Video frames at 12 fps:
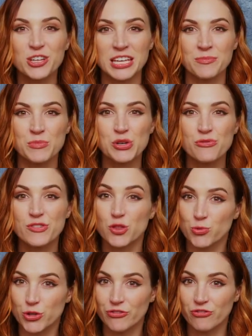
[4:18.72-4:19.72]
can move
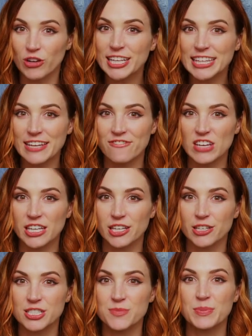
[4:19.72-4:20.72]
through friendly
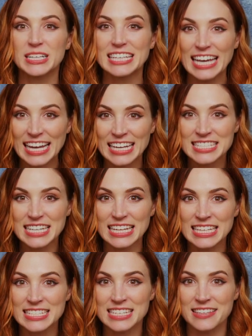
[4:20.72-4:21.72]
figures, but can't
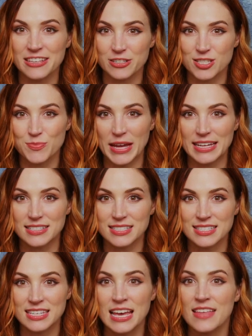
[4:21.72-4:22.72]
end in their
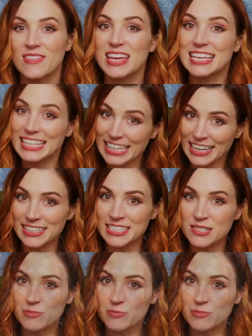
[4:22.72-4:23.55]
space. They can't